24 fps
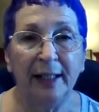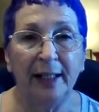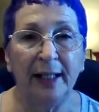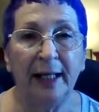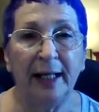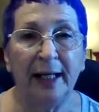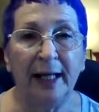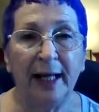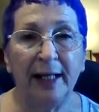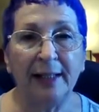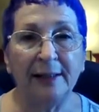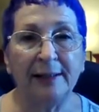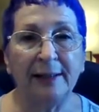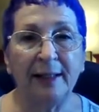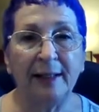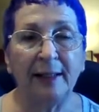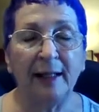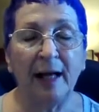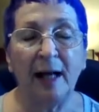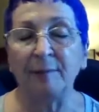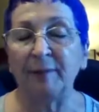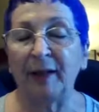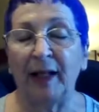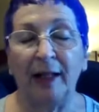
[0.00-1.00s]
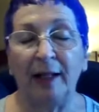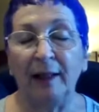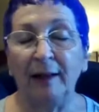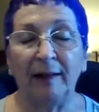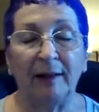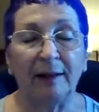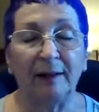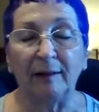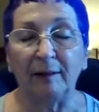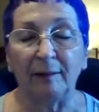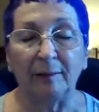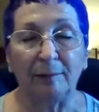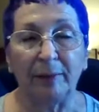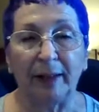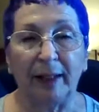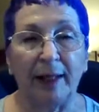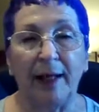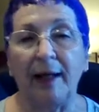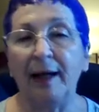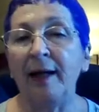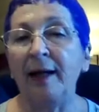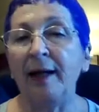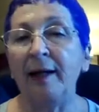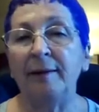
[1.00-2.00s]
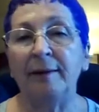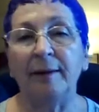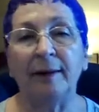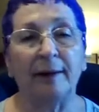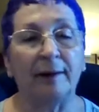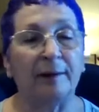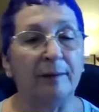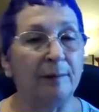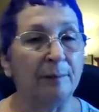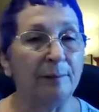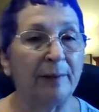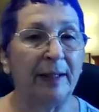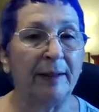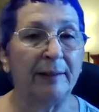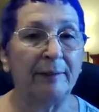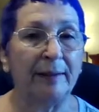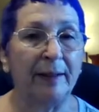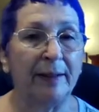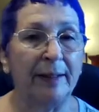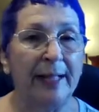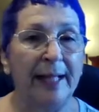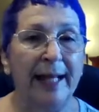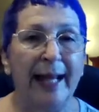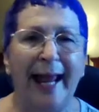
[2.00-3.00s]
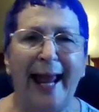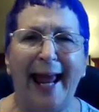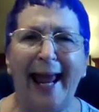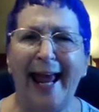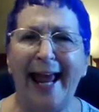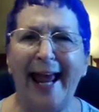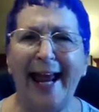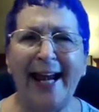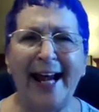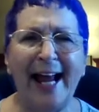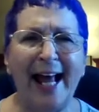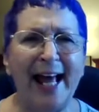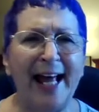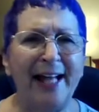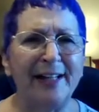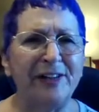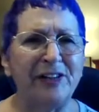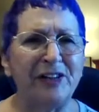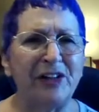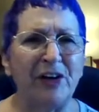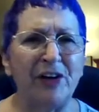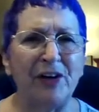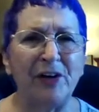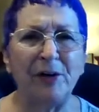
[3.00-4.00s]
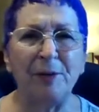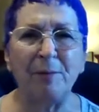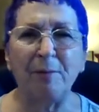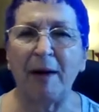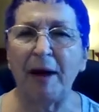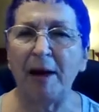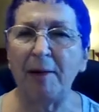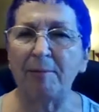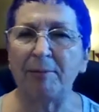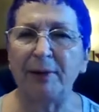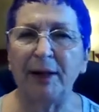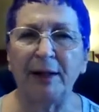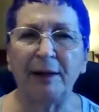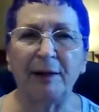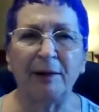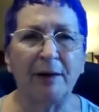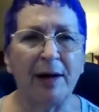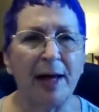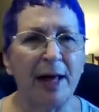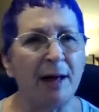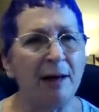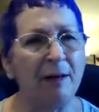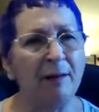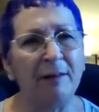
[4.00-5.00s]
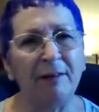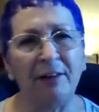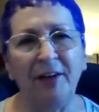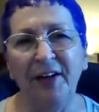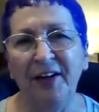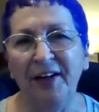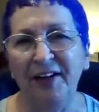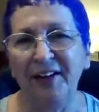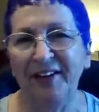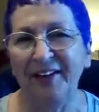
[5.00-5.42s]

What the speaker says: And I said, I'm not going back. I'm not going back. And I turned my butt around